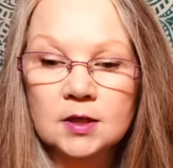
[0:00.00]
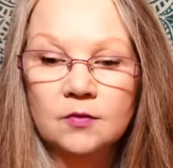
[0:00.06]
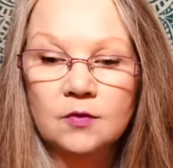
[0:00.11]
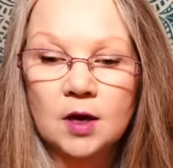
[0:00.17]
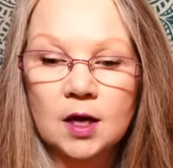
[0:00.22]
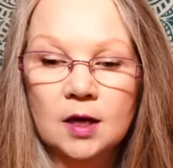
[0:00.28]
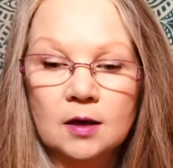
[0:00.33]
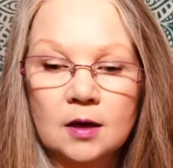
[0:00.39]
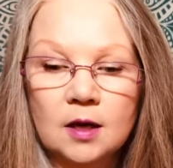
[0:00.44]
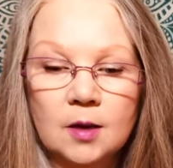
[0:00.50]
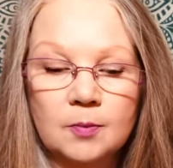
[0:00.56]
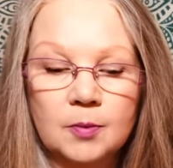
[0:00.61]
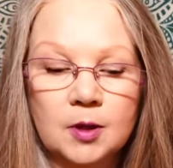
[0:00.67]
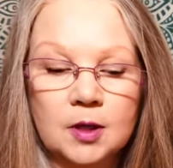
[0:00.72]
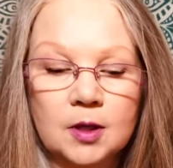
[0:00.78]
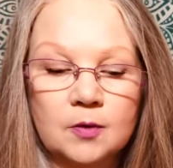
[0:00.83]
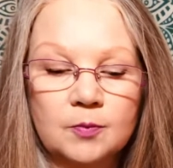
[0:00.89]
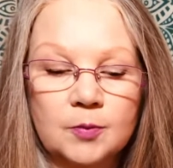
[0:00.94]
I've had a
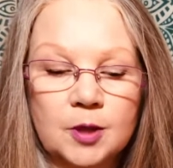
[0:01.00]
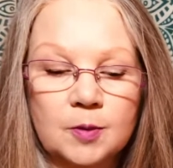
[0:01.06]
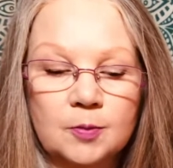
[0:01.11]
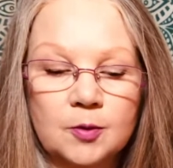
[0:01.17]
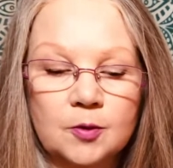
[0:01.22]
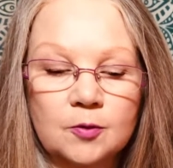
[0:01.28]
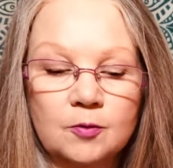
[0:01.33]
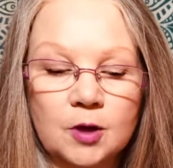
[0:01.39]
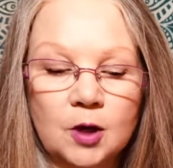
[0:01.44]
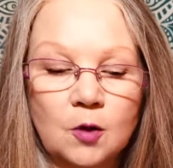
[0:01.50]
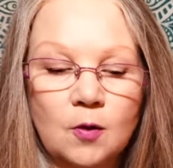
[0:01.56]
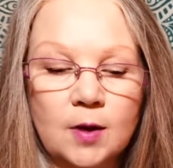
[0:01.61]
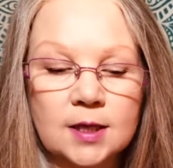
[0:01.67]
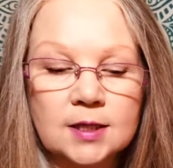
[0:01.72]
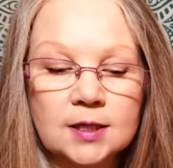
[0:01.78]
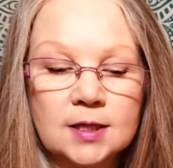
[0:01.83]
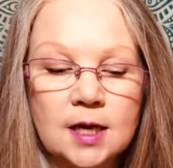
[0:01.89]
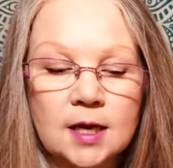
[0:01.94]
couple of people
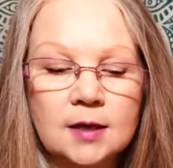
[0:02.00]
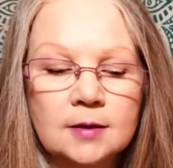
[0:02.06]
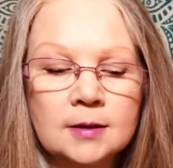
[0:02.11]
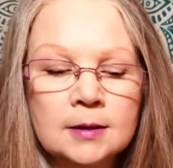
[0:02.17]
request that.